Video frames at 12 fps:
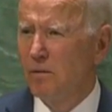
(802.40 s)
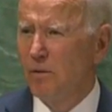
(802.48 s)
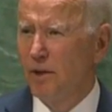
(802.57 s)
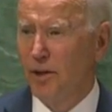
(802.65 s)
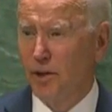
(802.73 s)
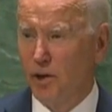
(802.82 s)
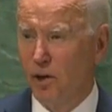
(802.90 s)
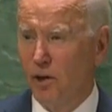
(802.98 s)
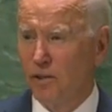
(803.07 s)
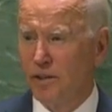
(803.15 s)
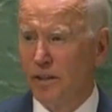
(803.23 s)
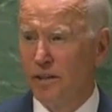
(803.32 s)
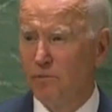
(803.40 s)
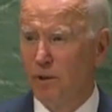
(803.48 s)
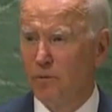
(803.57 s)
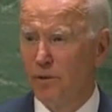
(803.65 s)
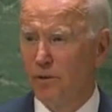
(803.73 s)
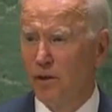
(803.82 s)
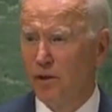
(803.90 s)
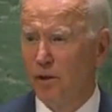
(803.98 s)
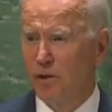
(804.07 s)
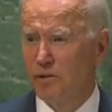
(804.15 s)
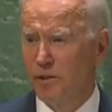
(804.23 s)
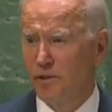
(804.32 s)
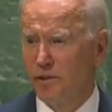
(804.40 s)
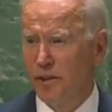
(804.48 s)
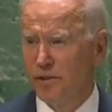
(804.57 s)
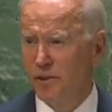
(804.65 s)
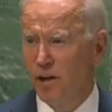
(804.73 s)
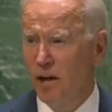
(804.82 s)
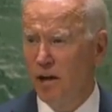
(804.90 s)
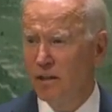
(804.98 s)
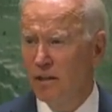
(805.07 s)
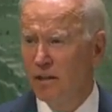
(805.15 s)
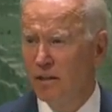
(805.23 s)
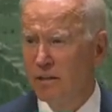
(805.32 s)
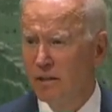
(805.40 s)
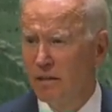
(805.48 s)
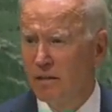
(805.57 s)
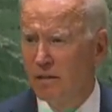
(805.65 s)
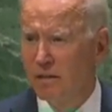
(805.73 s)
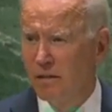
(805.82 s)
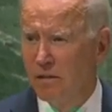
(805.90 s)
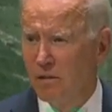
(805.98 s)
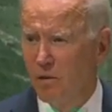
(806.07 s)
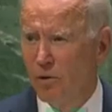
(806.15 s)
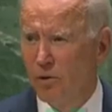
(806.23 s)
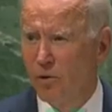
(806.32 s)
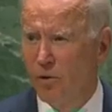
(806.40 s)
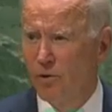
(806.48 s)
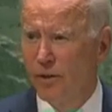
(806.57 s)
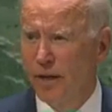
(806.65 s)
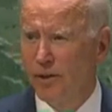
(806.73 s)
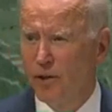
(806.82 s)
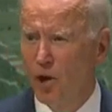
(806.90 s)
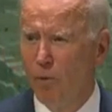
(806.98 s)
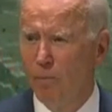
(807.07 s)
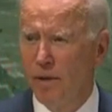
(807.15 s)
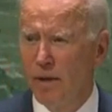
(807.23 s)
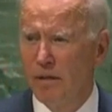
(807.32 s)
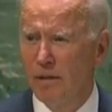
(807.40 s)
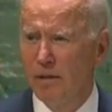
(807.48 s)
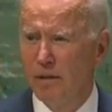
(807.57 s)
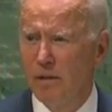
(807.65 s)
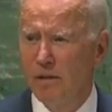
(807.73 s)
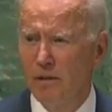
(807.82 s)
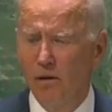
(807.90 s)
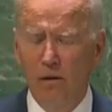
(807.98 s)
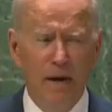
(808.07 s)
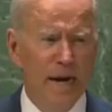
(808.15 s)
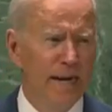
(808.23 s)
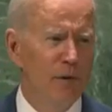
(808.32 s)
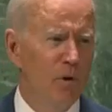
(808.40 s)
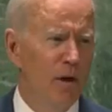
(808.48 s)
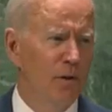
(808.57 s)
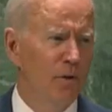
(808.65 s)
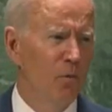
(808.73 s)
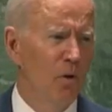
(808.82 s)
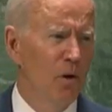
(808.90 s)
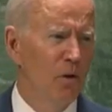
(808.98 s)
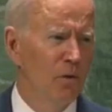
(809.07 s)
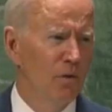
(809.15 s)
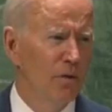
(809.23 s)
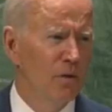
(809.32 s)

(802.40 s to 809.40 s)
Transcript: whether it occurs in Xinjiang or northern Ethiopia or anywhere in the world.